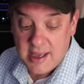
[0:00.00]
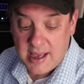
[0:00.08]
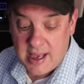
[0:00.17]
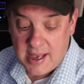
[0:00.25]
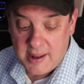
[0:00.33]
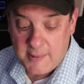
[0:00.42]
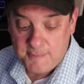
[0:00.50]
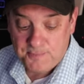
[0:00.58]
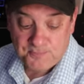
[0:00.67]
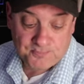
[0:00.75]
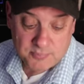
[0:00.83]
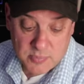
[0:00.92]

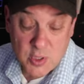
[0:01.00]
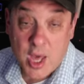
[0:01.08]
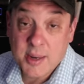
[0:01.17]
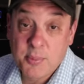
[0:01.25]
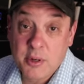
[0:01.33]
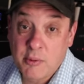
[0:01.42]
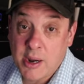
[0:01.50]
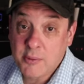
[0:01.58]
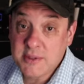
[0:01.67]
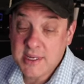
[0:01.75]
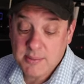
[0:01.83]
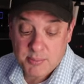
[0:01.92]
Um, not a
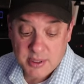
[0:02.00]
prerequisite,